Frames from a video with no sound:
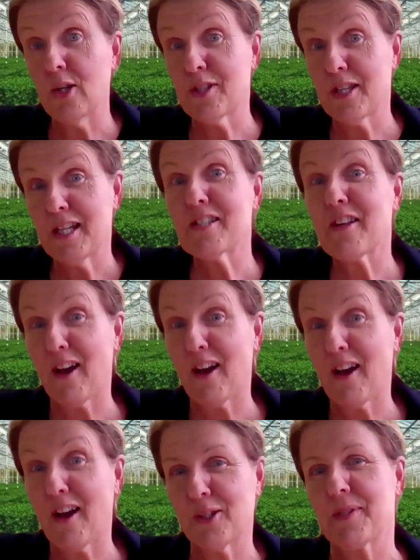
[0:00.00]
UCD
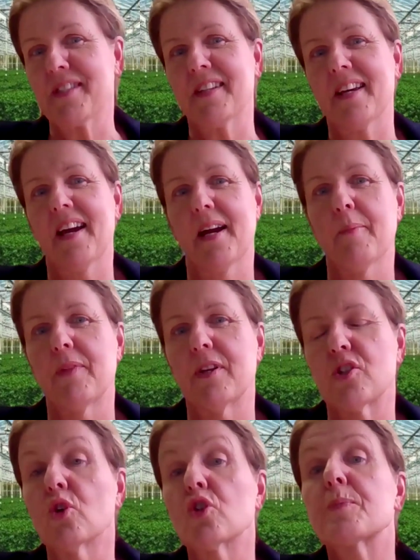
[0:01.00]
scholarships.
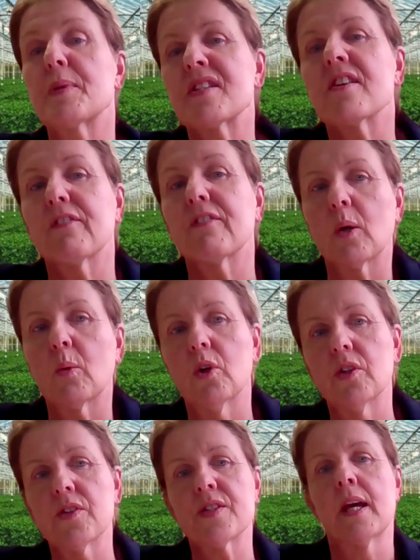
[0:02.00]
There's no specific
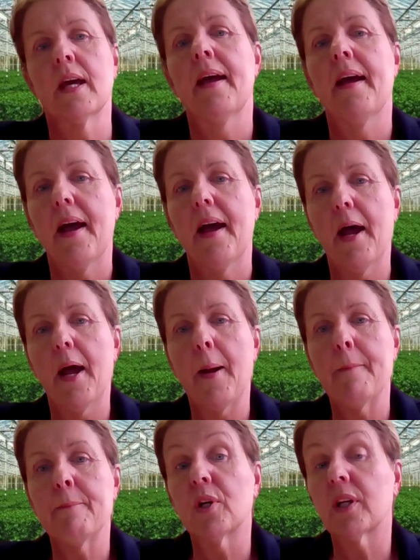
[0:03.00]
ones,
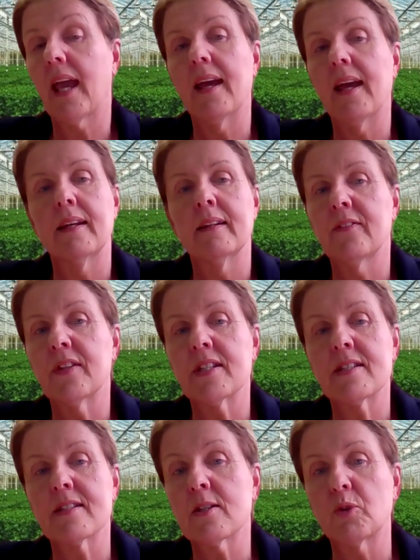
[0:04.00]
but again,
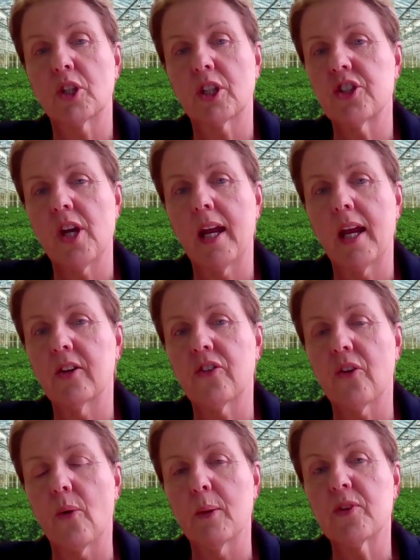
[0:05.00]
this is subject to change.
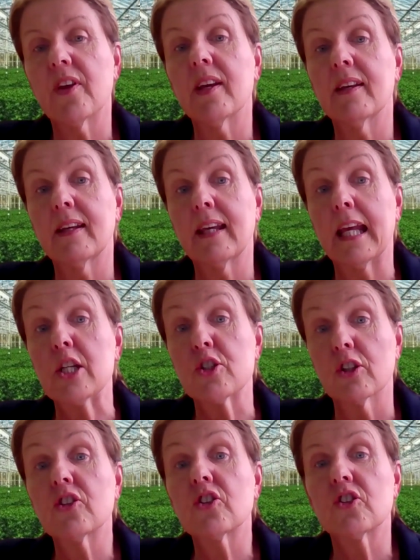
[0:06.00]
So I would say get in
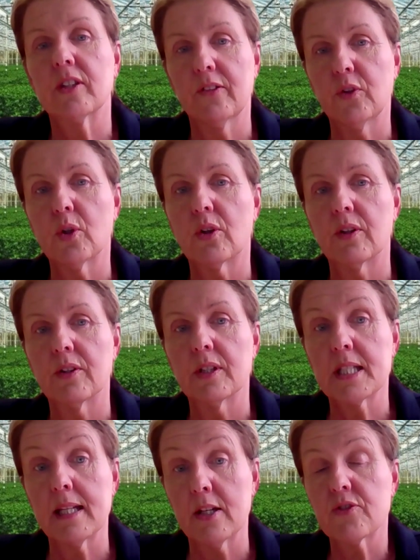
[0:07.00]
touch if you're
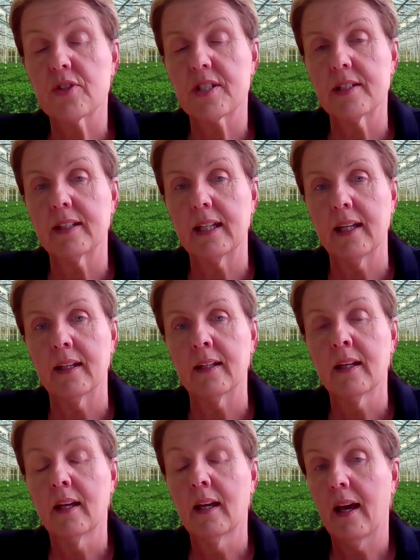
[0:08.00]
interested in
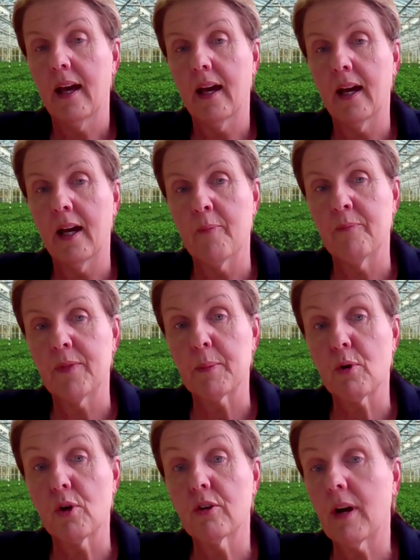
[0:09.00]
the
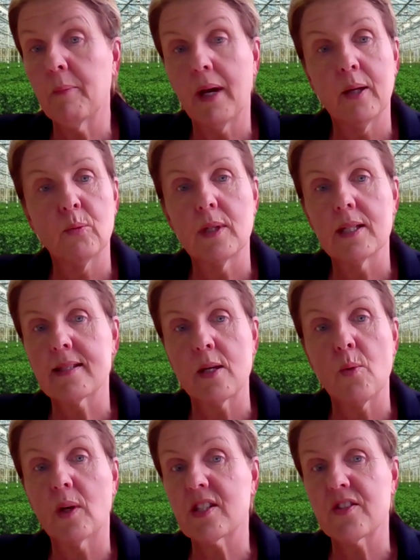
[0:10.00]
program, and we'll see
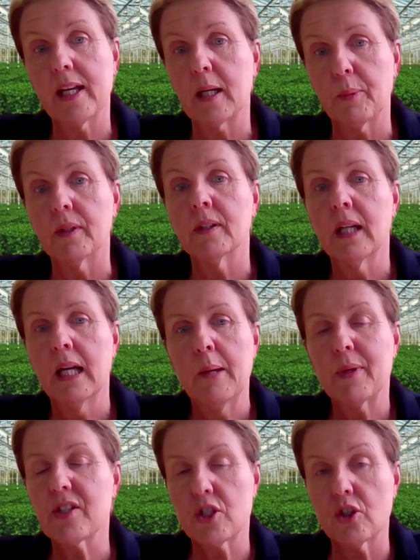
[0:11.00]
what's available,
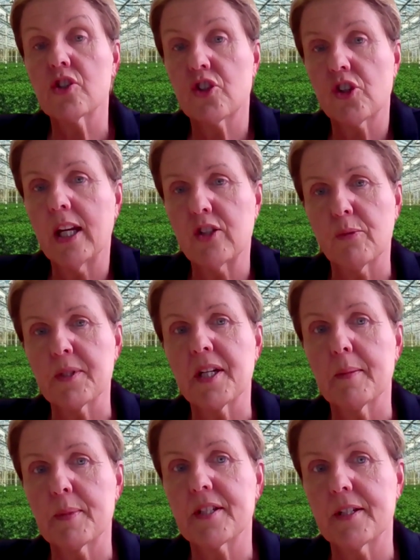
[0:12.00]
because it does change from
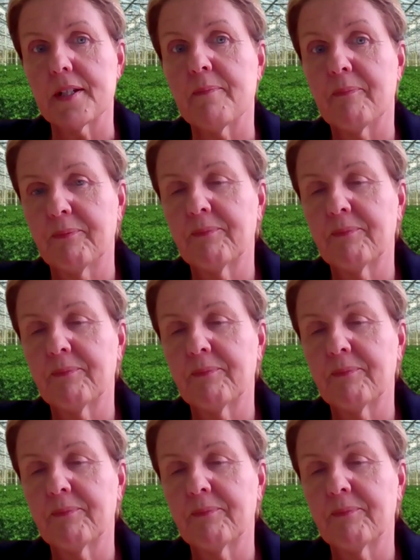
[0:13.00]
time to time.